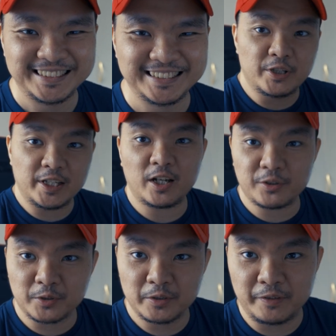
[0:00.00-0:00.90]
The
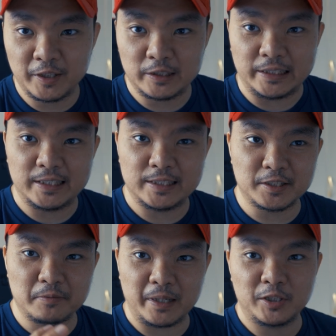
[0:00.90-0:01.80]
other reveal is,
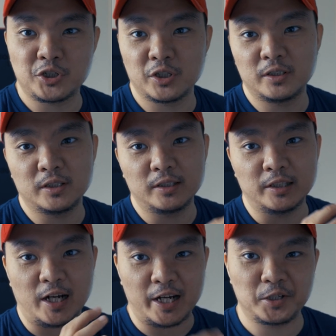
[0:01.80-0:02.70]
I mentioned,
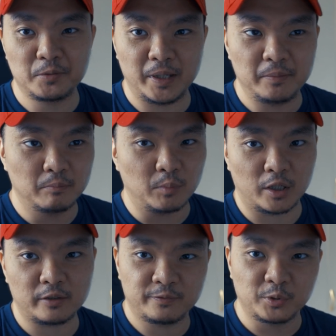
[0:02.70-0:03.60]
the Iron Man
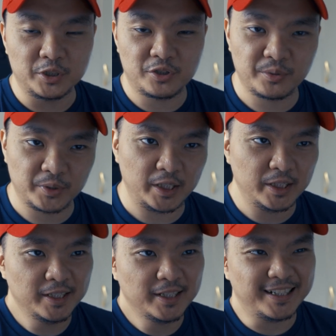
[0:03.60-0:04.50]
Mark 43.